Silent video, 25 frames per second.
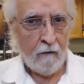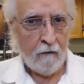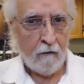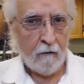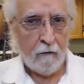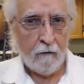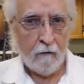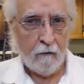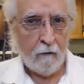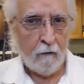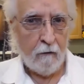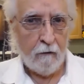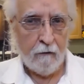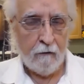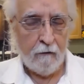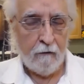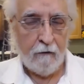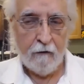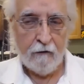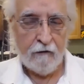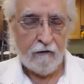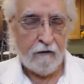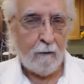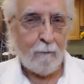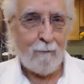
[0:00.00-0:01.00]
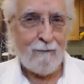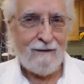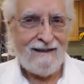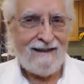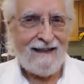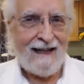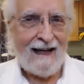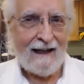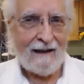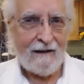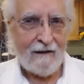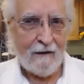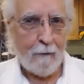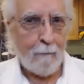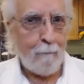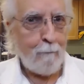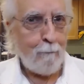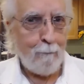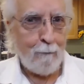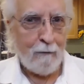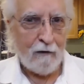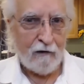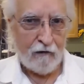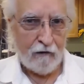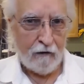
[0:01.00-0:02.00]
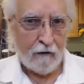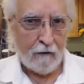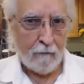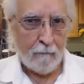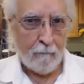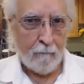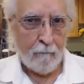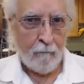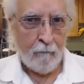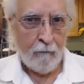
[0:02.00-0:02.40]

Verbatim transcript: or that there's some data missing.